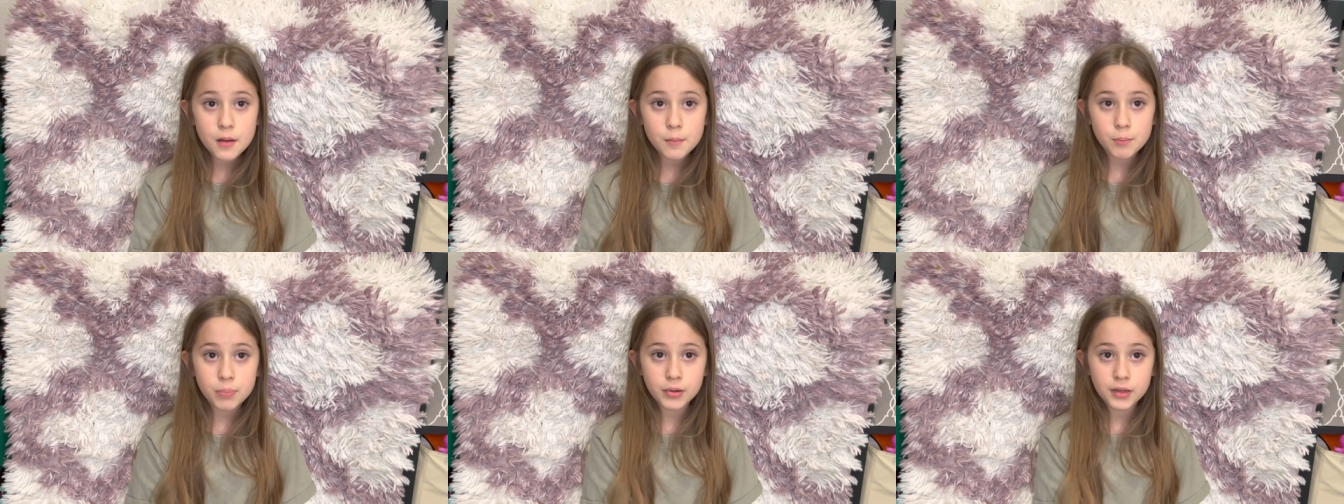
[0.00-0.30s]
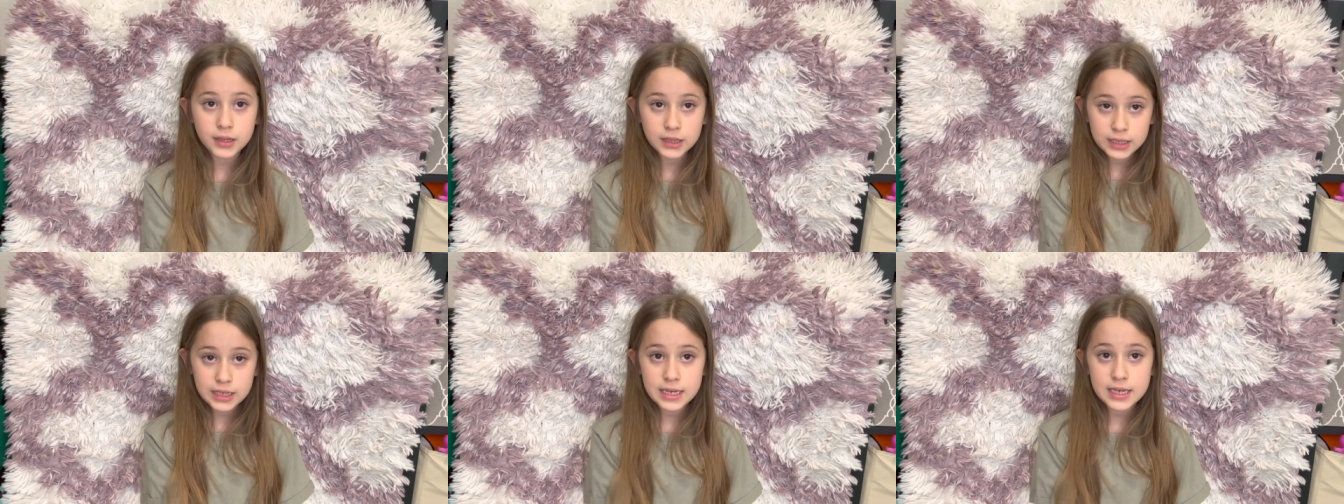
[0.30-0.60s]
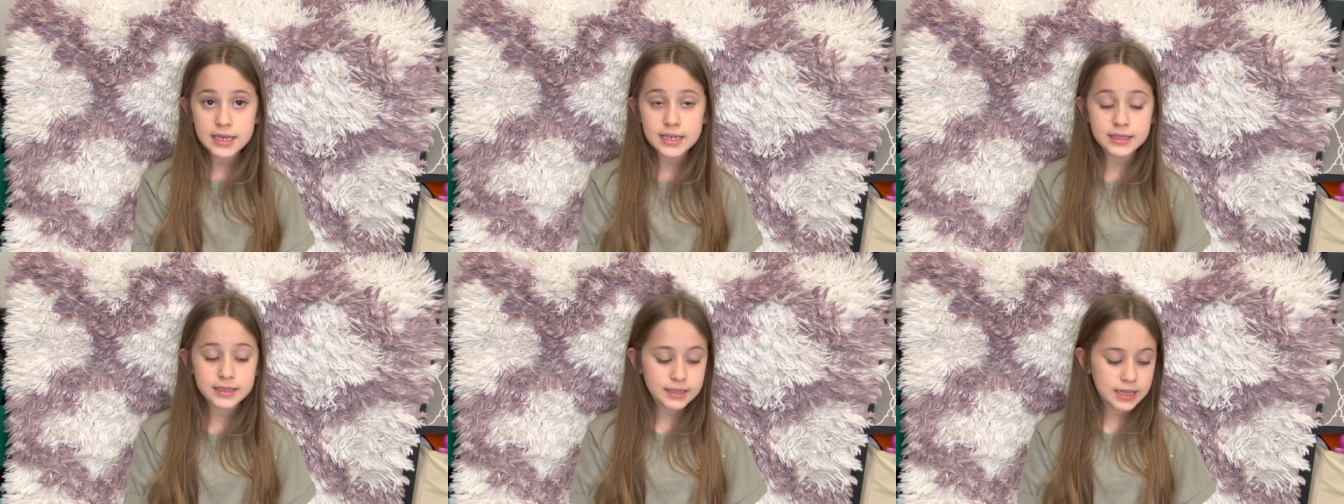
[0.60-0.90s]

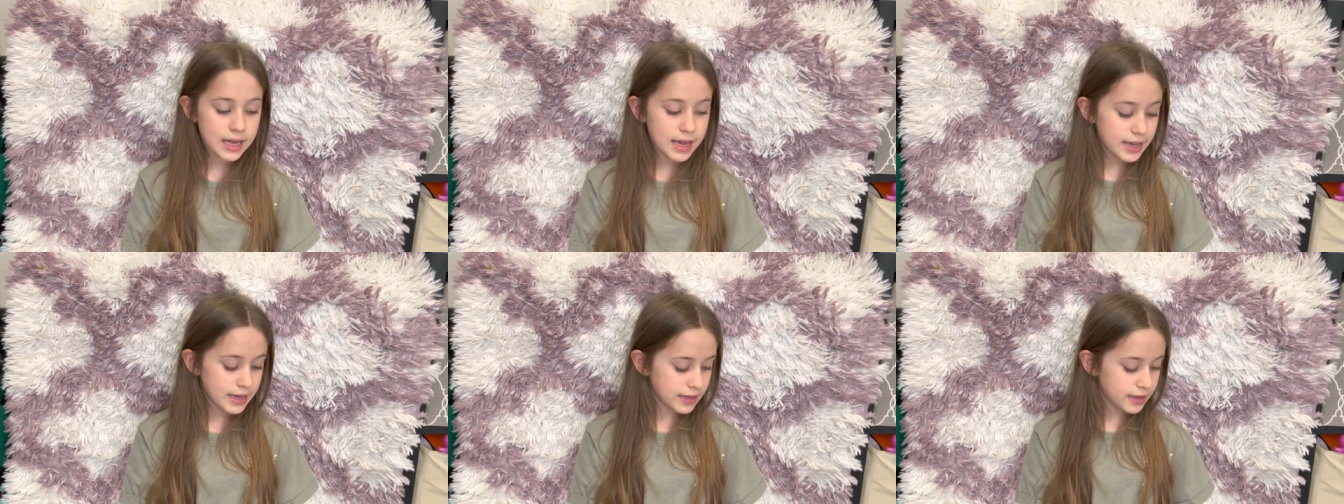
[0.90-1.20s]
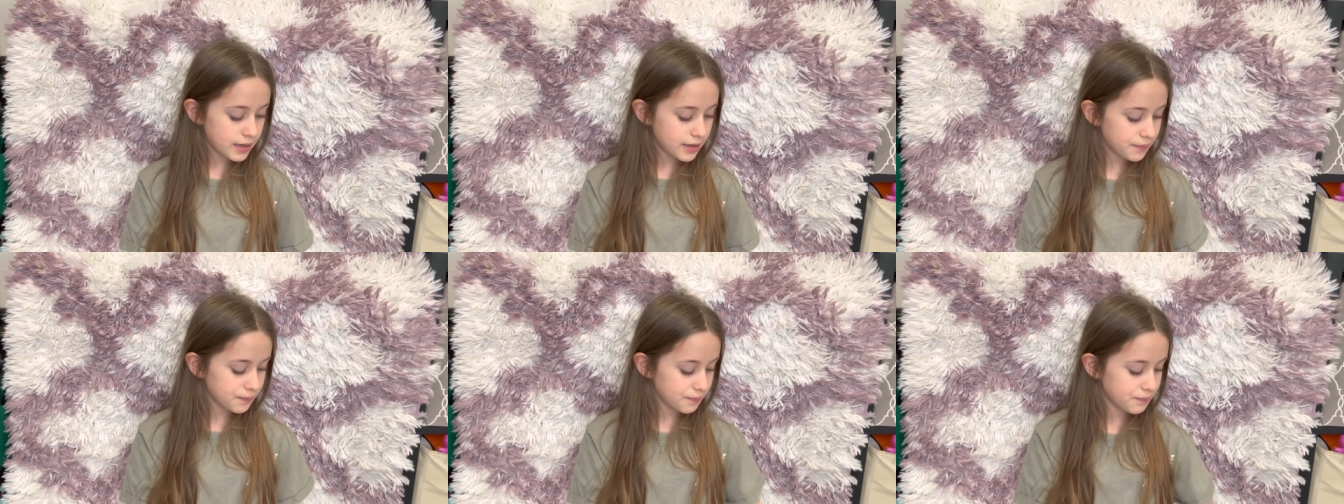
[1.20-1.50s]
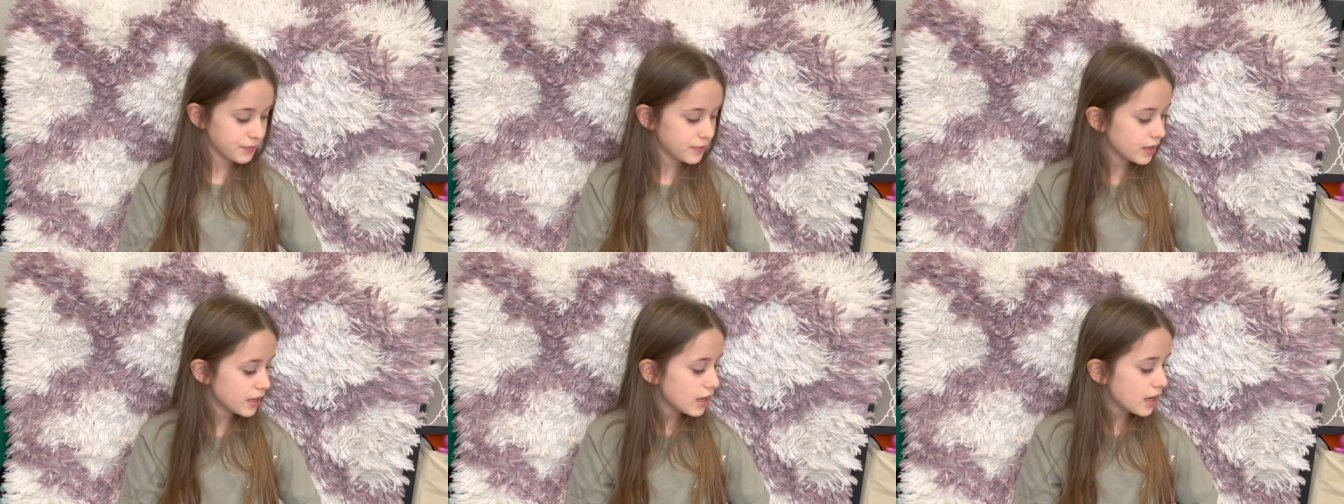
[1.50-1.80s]
please,
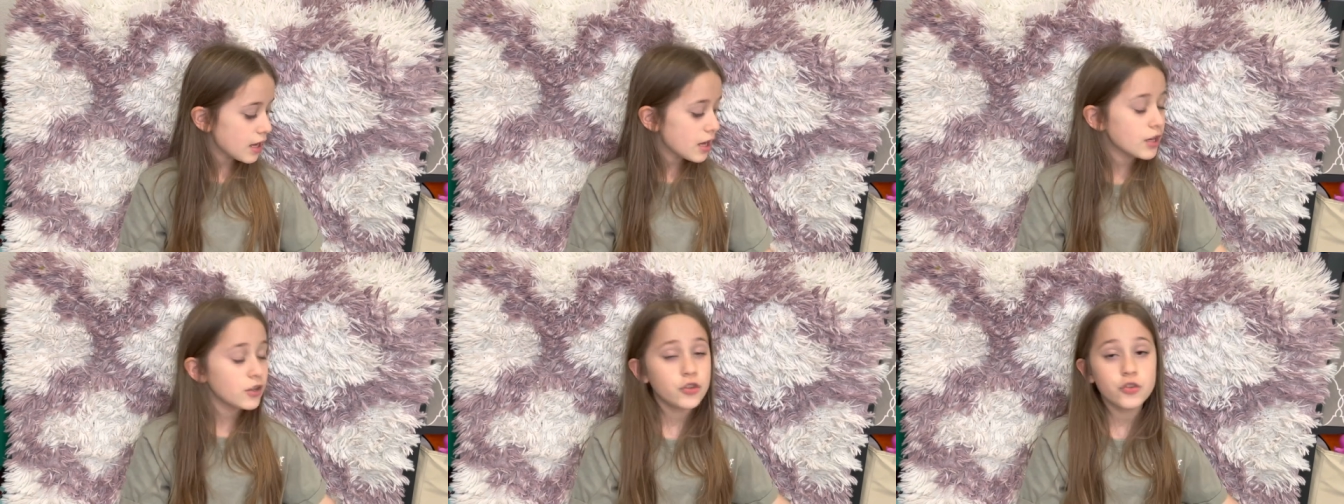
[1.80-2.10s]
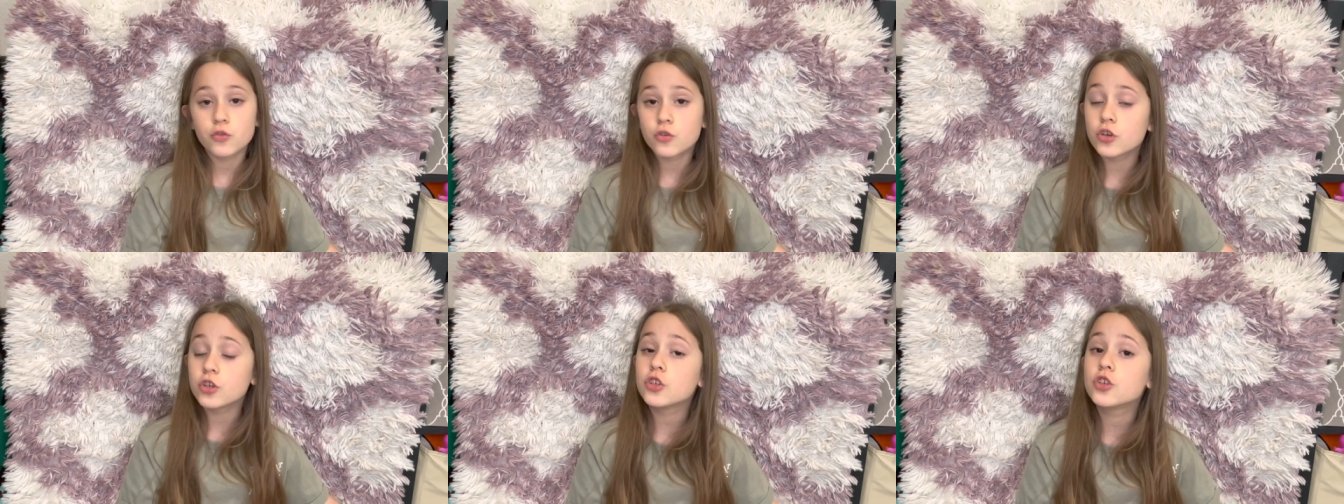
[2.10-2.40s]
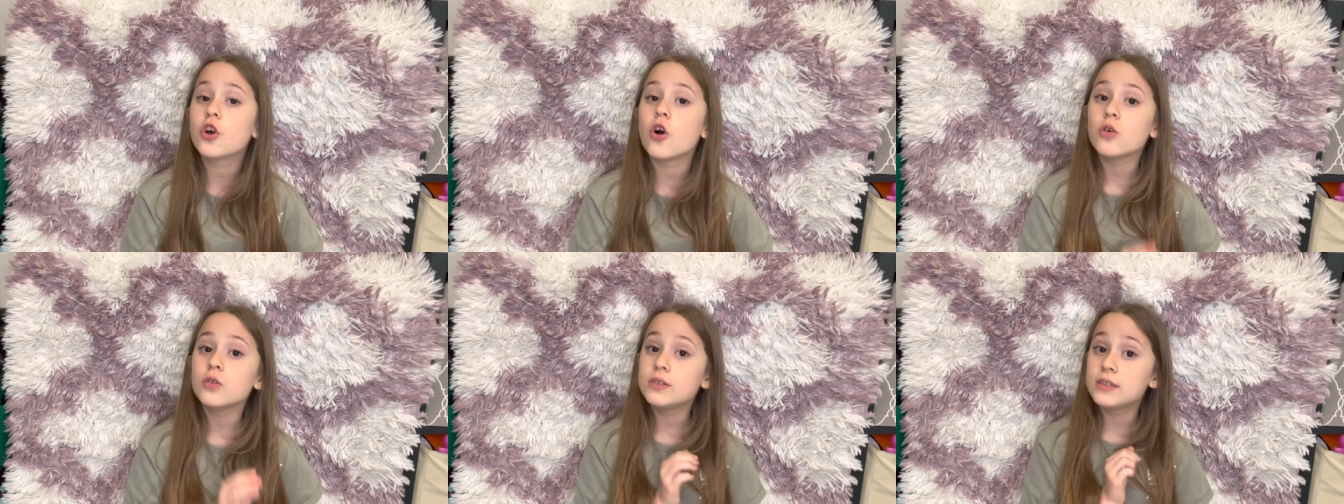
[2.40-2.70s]
you could
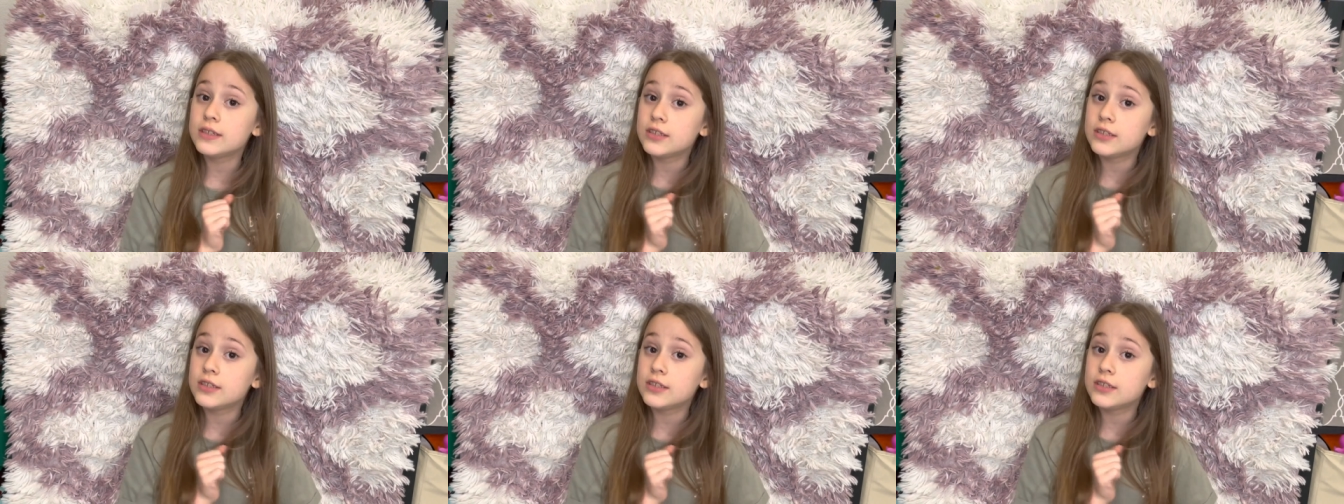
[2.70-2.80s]
go